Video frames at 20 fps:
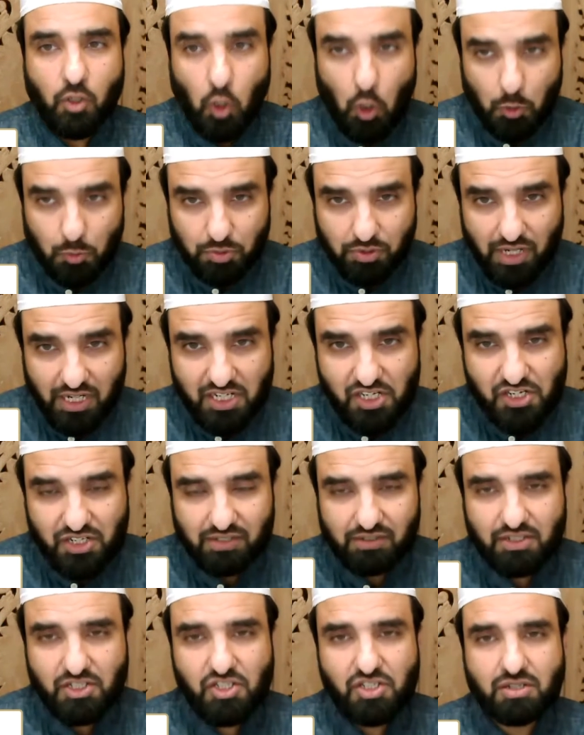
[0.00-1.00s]

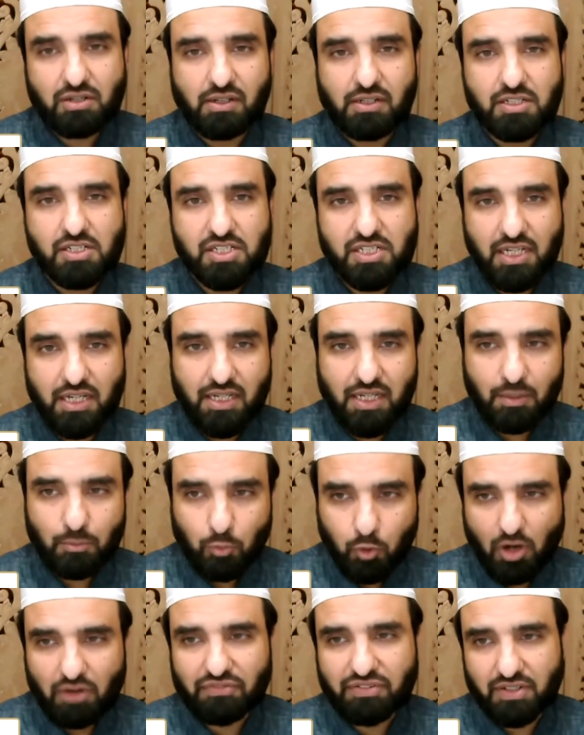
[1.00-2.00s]
corporations
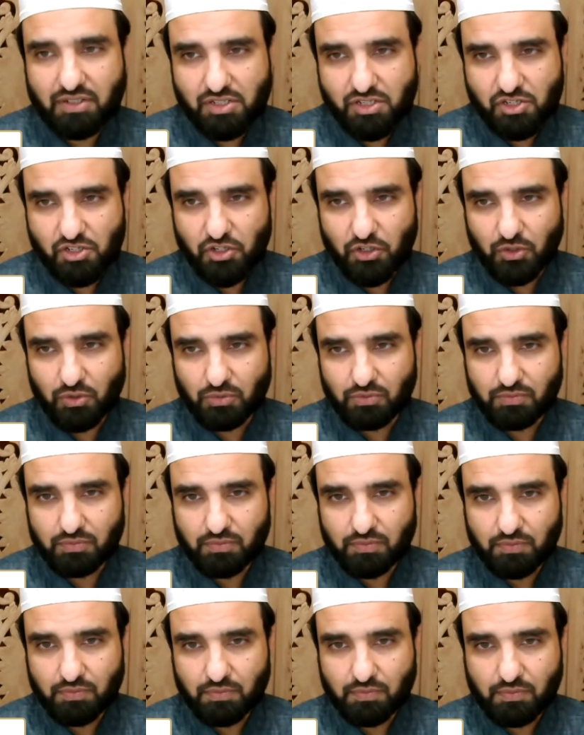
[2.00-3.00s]
seeking profits do,
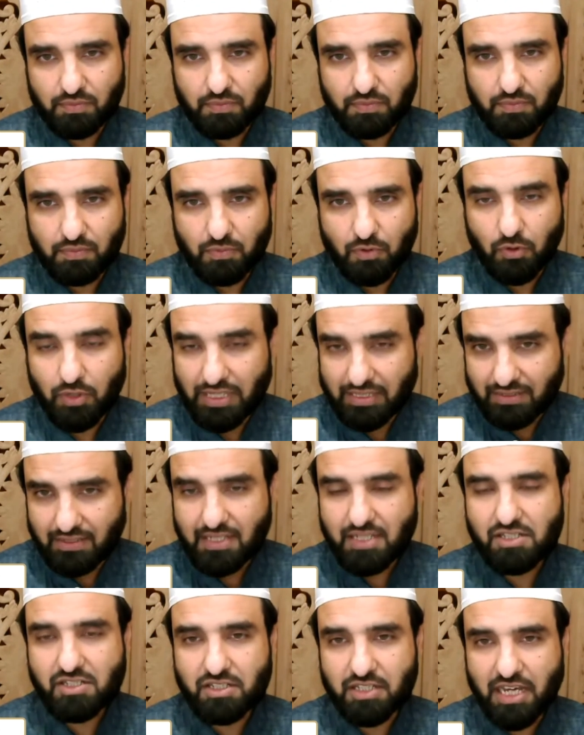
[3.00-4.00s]
or at
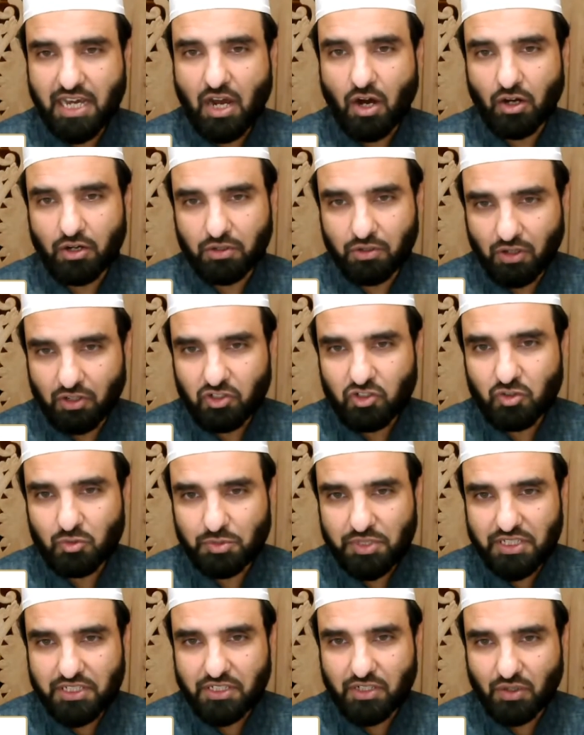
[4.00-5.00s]
least they ought not to
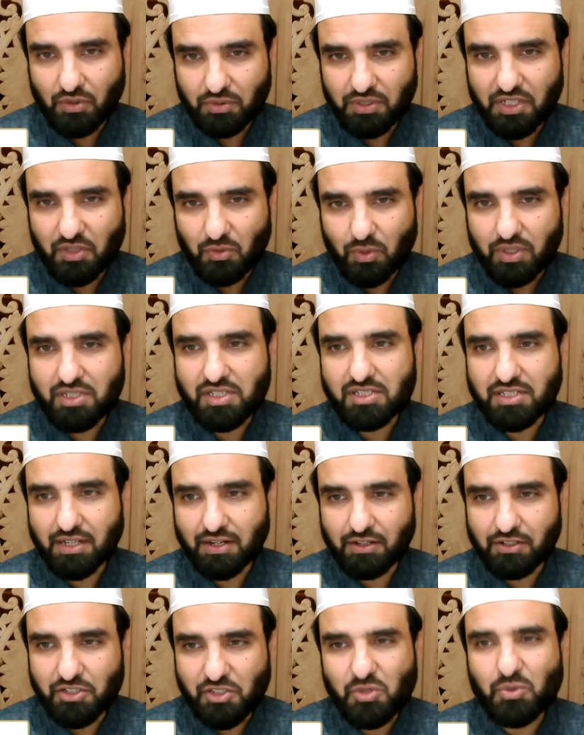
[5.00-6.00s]
be the only ones
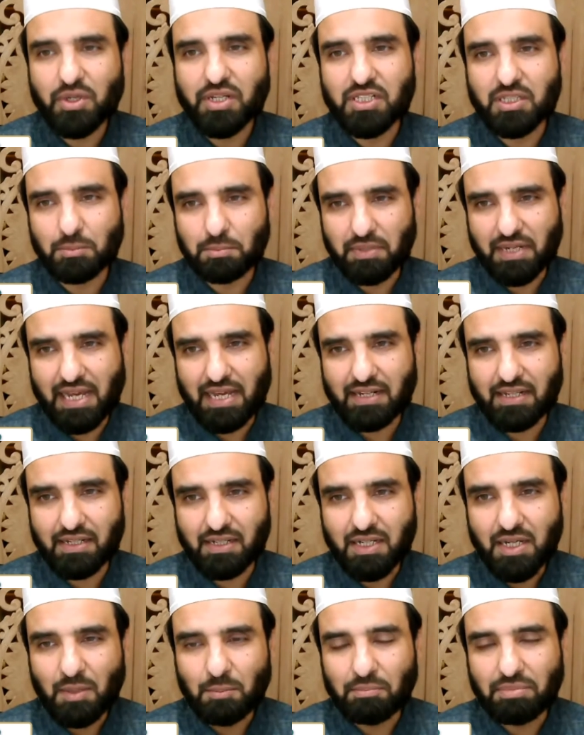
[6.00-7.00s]
that are doing the
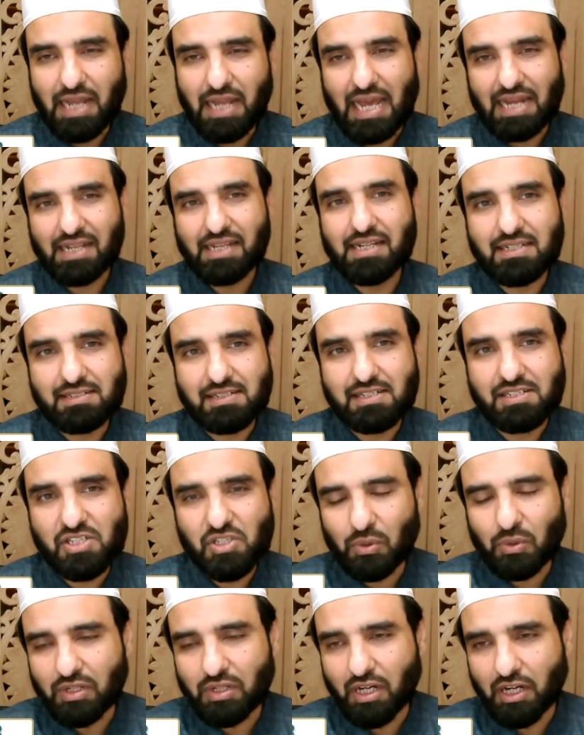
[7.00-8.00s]
planning. Planning is the
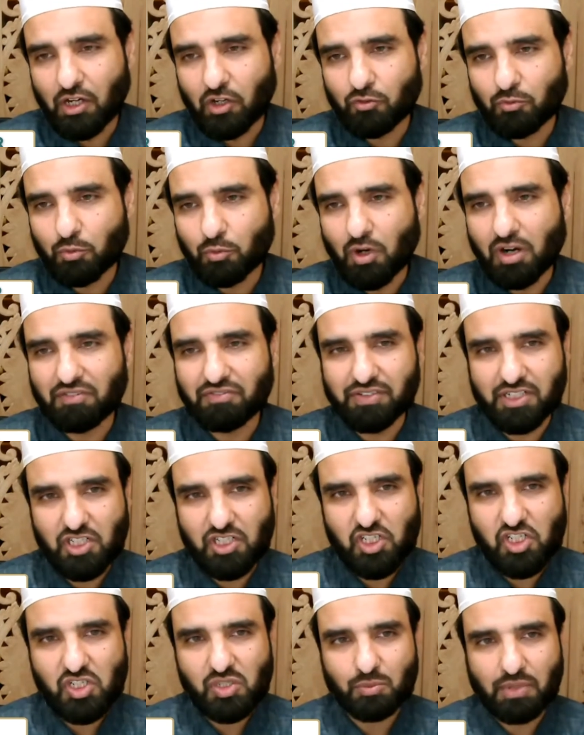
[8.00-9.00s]
sunnah of
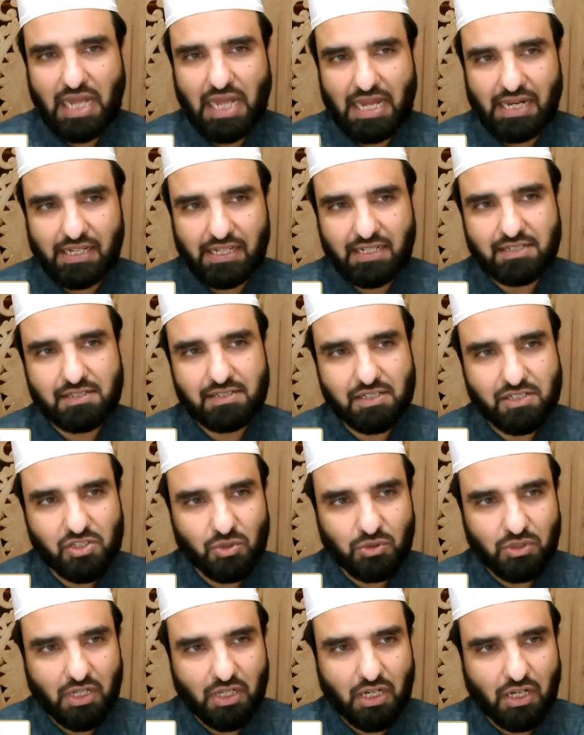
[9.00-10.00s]
prophets. Planning is the
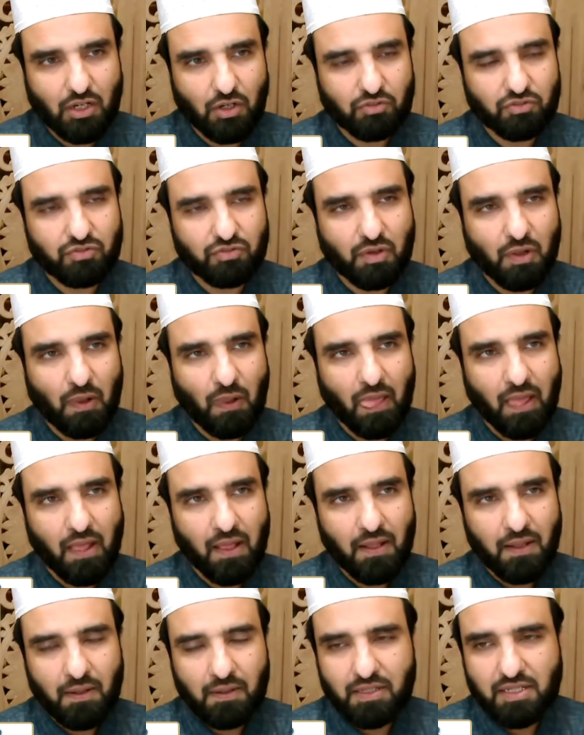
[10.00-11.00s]
sunnah of
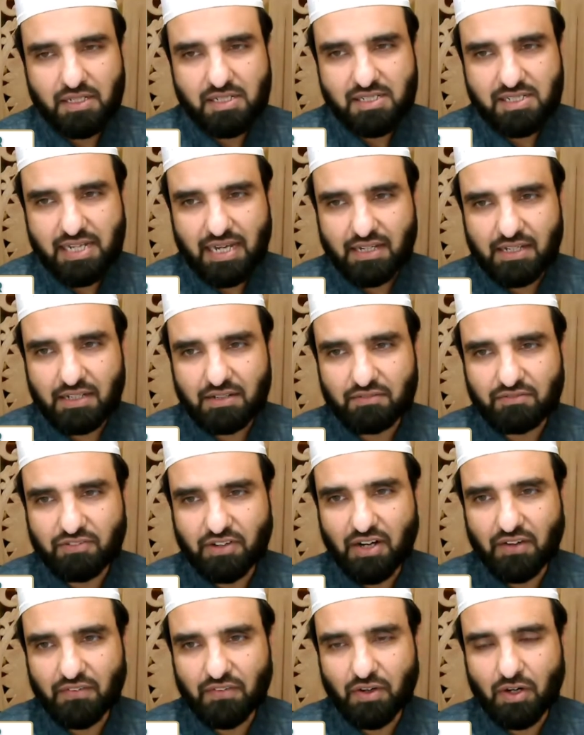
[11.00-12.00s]
the second
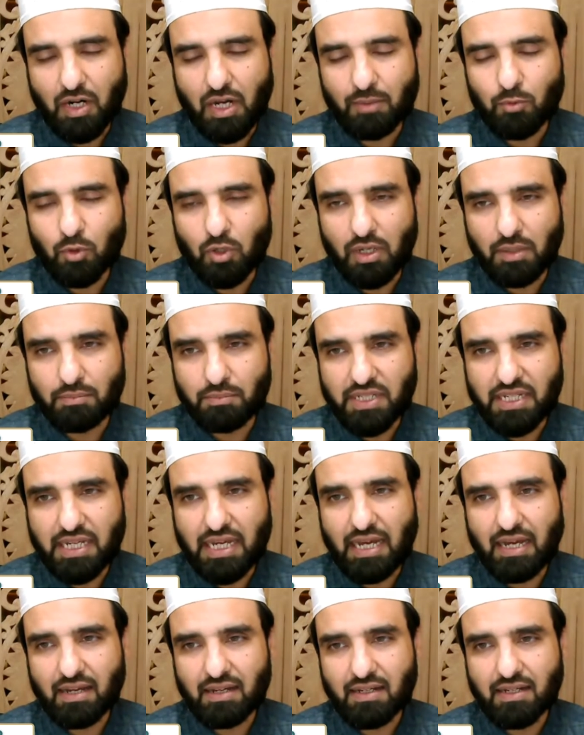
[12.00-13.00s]
father, Abu
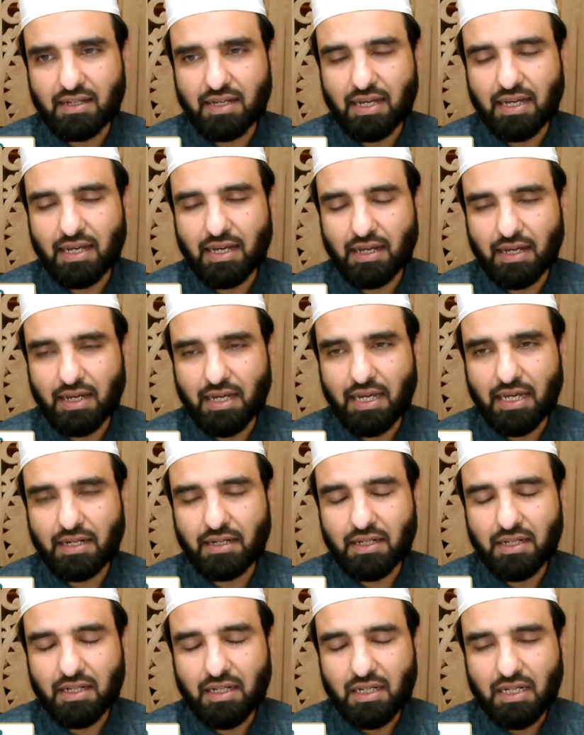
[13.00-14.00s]
al-Anbiya
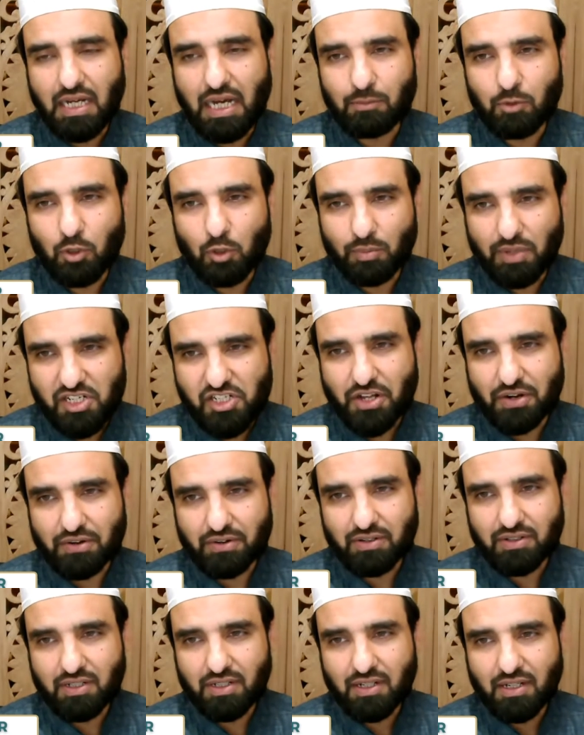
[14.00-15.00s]
and Abu
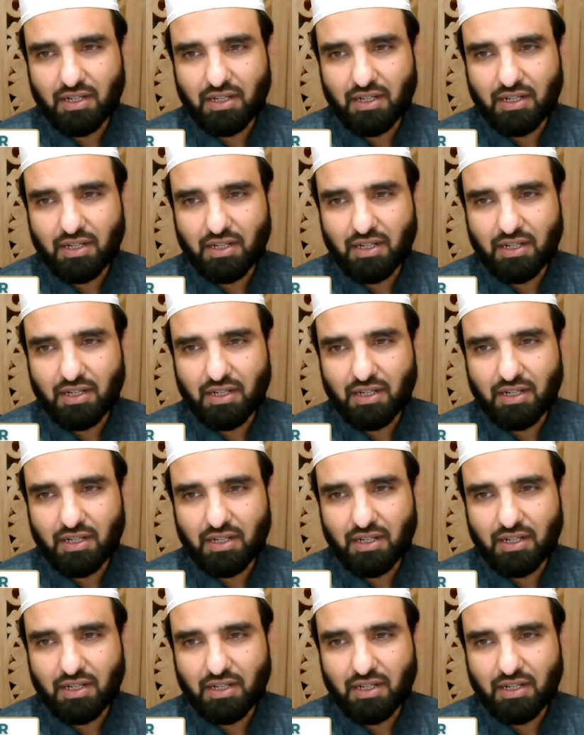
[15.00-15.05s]
al-Bashar.